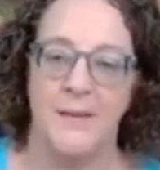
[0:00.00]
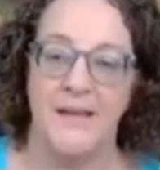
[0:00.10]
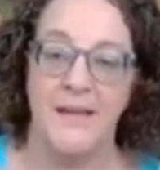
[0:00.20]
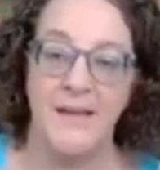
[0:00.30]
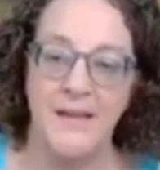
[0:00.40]

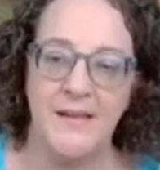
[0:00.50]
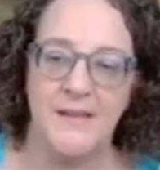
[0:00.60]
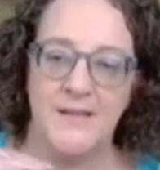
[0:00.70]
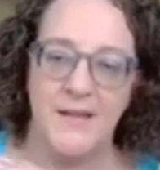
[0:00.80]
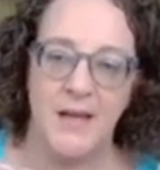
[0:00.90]

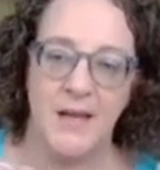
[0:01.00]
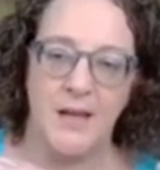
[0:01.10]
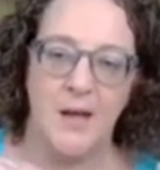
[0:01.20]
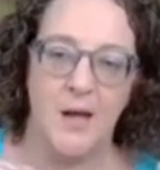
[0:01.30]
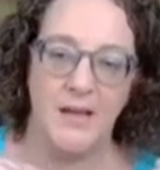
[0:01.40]
He's
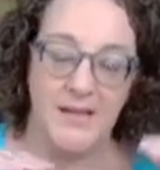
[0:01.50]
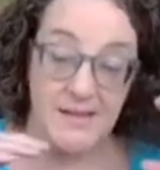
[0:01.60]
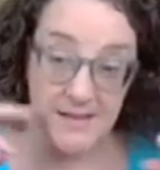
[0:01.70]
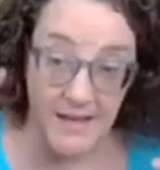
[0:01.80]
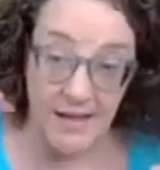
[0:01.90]

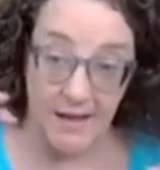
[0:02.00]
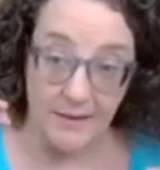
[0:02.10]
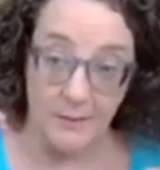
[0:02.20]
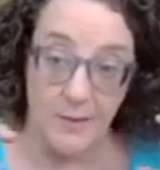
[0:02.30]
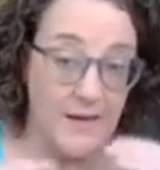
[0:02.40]

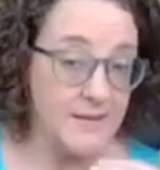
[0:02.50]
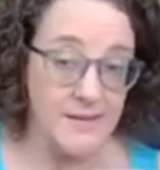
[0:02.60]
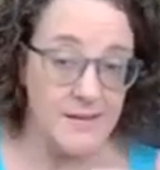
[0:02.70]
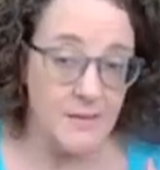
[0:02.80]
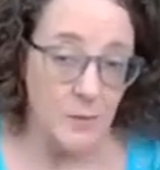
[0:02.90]
seeing, right?
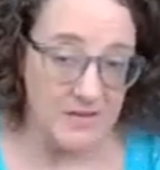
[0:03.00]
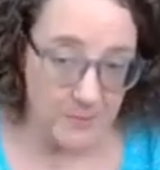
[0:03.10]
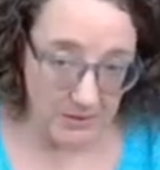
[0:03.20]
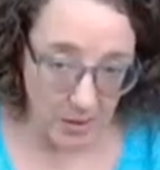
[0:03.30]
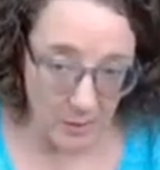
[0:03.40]
This isn't what's
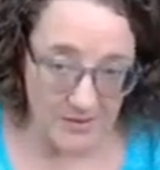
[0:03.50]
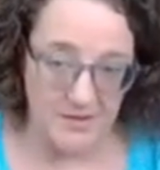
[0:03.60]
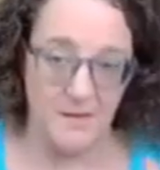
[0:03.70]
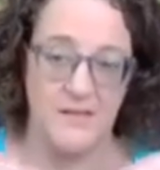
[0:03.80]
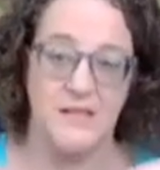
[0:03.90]
below the
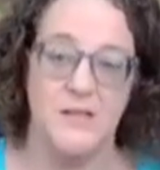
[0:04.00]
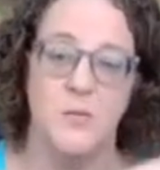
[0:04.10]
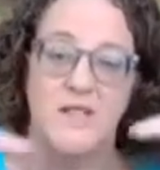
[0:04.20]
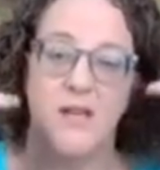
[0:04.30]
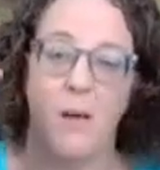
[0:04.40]
surface. It's
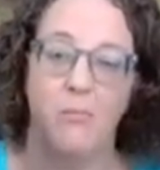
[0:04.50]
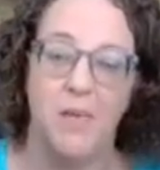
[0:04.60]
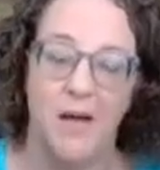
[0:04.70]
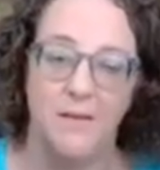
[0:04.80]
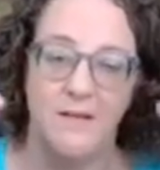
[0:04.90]
what's
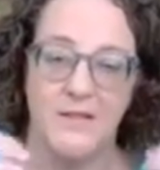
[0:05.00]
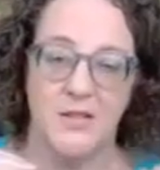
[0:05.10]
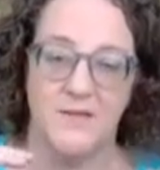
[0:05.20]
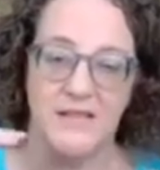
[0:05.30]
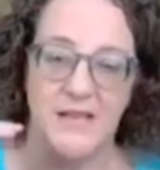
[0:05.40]
above the
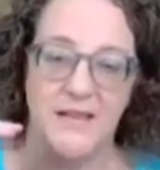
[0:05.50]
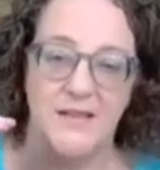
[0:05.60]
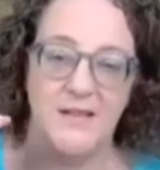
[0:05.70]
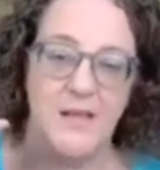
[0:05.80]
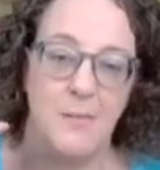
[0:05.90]
surface. He
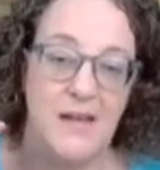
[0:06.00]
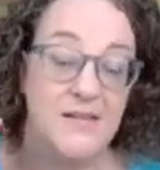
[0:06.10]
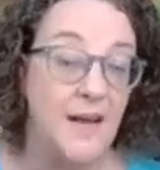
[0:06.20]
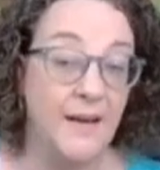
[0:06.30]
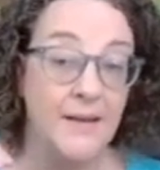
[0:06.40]
can see my
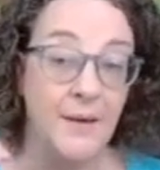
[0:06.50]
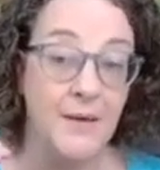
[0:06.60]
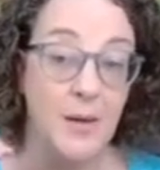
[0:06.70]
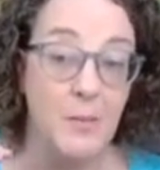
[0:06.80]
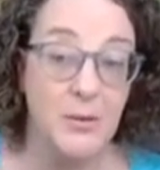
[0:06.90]

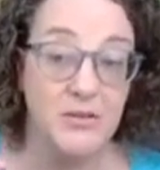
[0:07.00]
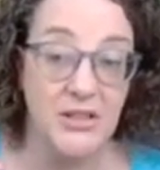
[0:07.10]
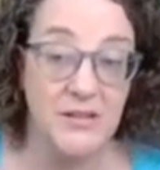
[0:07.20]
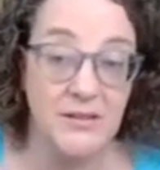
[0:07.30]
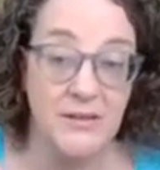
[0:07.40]
secondary
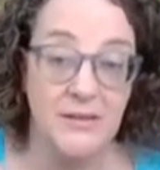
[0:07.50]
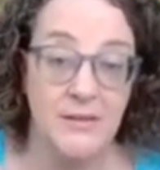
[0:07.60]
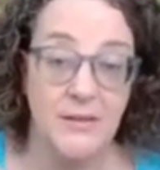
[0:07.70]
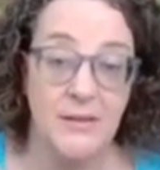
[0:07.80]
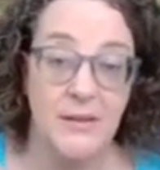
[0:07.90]
emotion
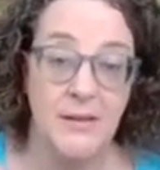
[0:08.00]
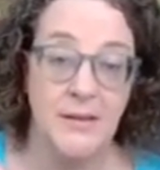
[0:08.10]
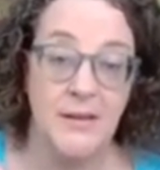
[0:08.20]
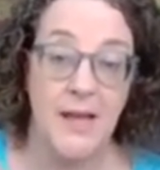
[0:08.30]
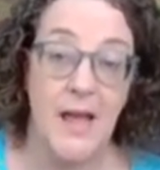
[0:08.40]

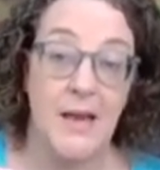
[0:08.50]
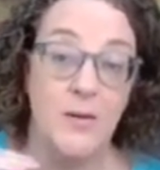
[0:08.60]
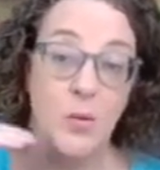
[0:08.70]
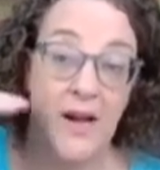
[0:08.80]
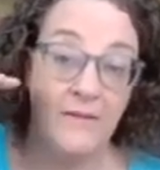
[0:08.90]
and
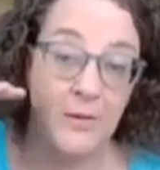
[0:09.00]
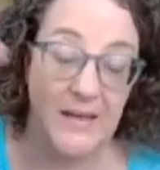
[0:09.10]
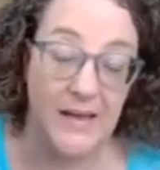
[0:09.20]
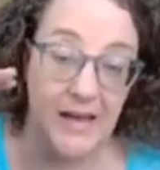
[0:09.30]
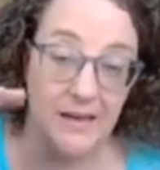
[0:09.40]
whatever
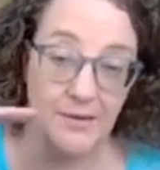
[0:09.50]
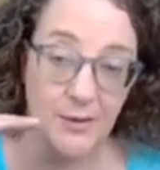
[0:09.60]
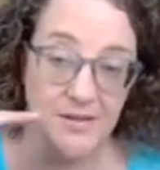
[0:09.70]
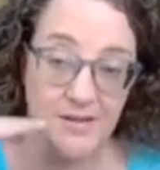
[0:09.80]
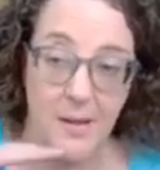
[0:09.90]

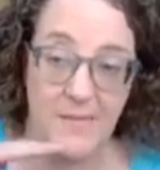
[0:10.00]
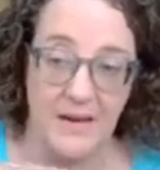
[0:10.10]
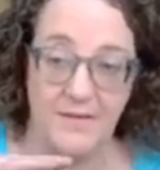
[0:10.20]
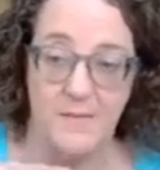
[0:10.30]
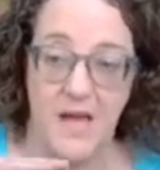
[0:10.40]
behavior is
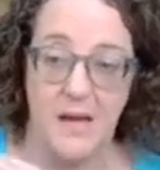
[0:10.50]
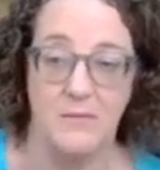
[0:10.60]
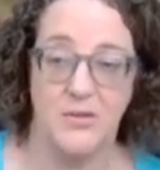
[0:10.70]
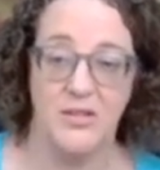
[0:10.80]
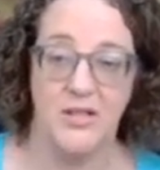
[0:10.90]
coming from that
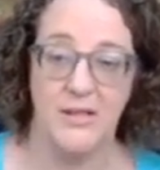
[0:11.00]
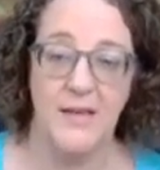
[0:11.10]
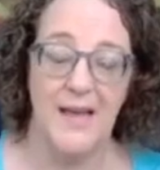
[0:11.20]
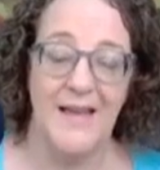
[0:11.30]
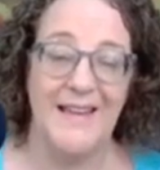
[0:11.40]
emotion.
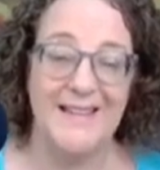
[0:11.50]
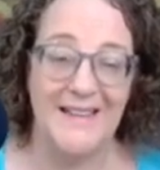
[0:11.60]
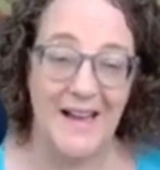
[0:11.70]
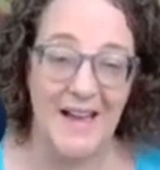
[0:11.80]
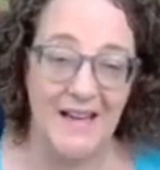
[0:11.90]
And
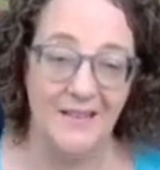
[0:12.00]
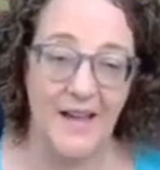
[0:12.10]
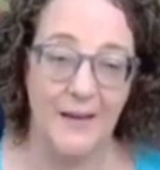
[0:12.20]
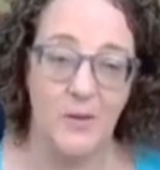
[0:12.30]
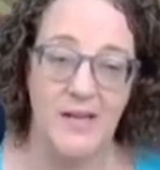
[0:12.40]
I
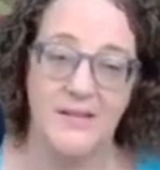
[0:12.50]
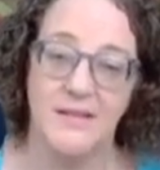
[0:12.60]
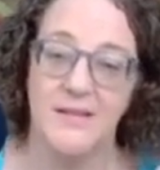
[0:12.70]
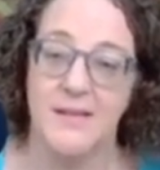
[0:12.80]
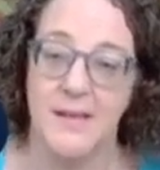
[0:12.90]
likewise
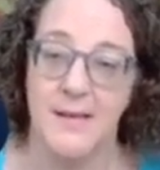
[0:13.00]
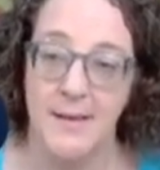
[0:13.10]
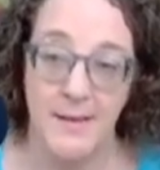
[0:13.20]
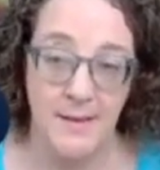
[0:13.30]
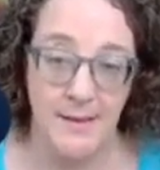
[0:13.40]
can see
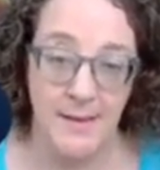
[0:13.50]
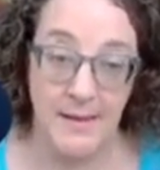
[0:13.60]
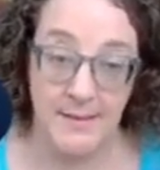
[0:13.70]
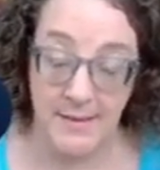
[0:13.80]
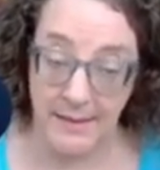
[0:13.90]

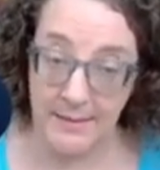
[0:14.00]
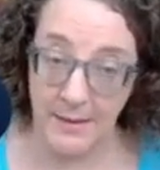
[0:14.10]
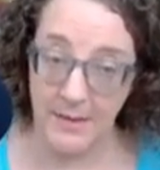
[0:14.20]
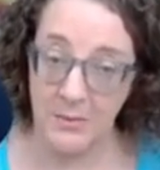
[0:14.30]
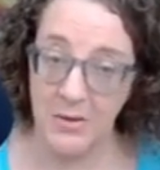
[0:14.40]
his
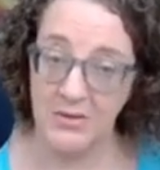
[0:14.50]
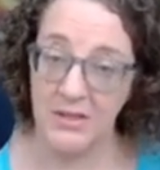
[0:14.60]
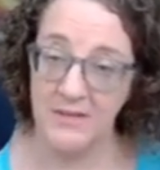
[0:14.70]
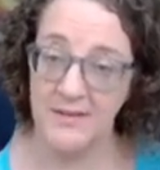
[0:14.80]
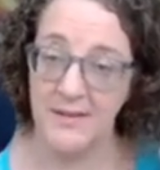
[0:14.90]
secondary emotion